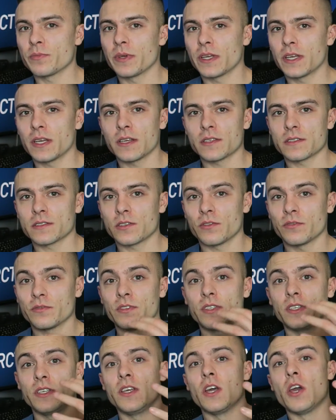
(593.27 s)
because
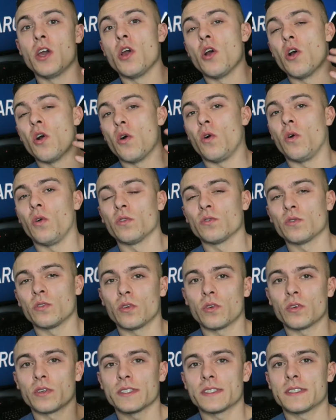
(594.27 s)
of the whole
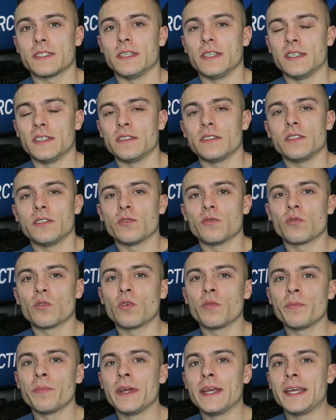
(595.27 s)
noise in the
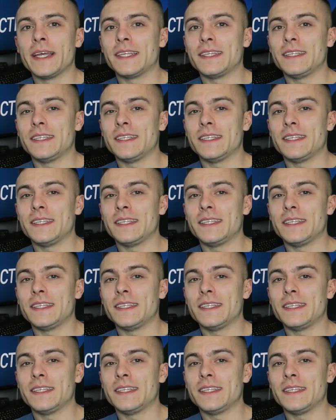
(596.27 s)
room,